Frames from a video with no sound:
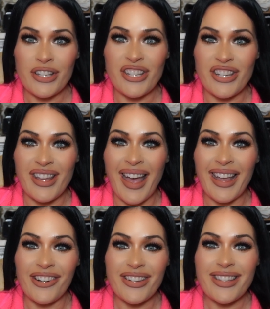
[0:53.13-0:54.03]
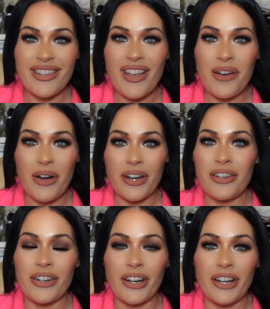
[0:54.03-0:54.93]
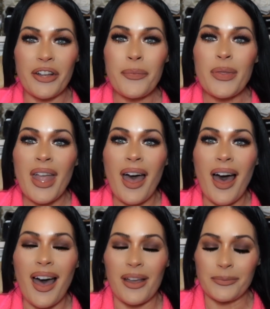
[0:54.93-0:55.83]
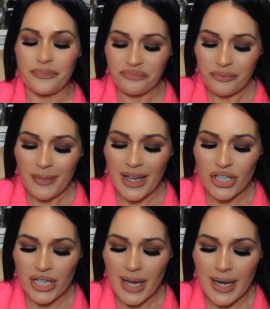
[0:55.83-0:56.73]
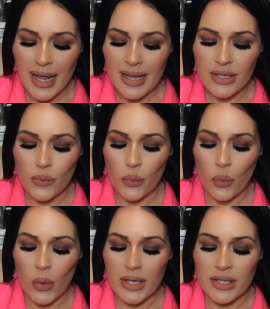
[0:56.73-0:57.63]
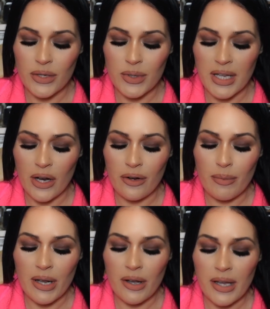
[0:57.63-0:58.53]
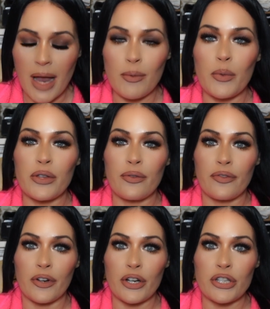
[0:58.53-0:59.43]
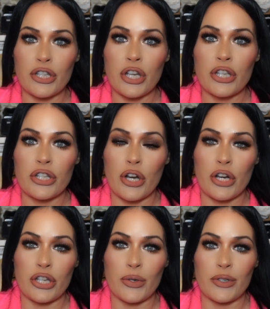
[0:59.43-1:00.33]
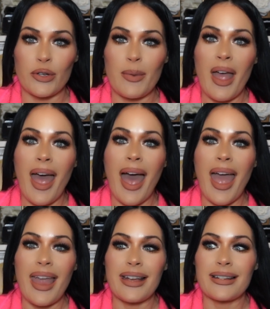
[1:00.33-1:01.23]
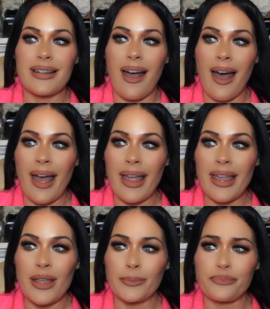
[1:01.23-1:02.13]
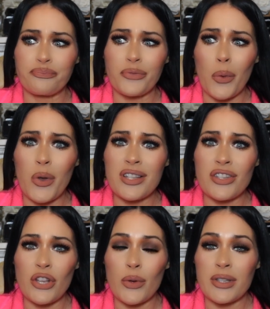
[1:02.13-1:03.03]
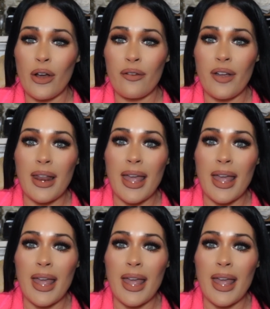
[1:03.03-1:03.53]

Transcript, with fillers: She, hi Crystal, how are you, girl? Um, she had asked, was you scared of being on camera when you first started YouTube? And I was so terrified.